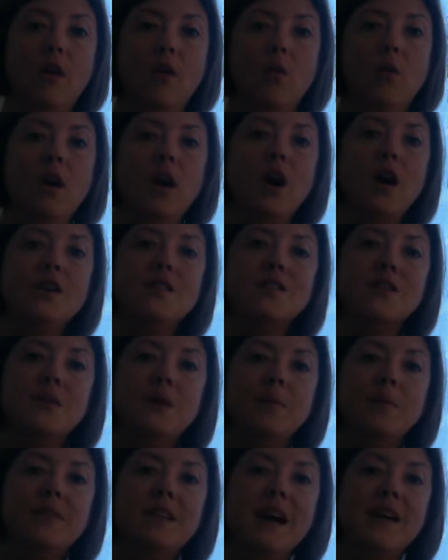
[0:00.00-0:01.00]
We are also
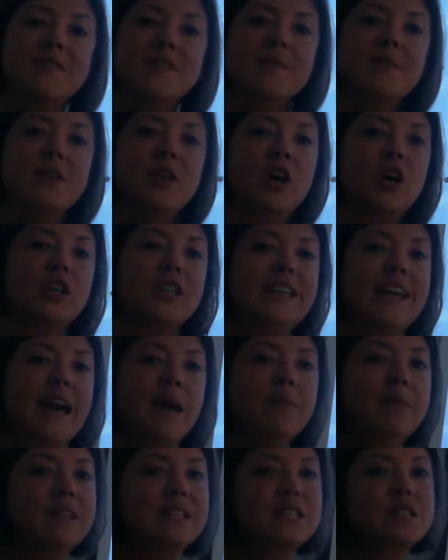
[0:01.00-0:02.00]
able to have something called
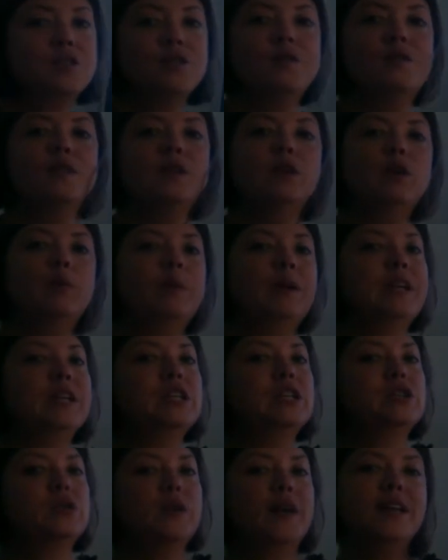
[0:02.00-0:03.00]
gamete
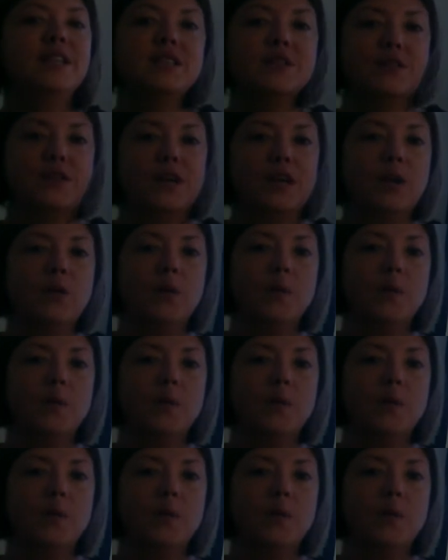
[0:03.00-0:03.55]
intrafallopian transfer,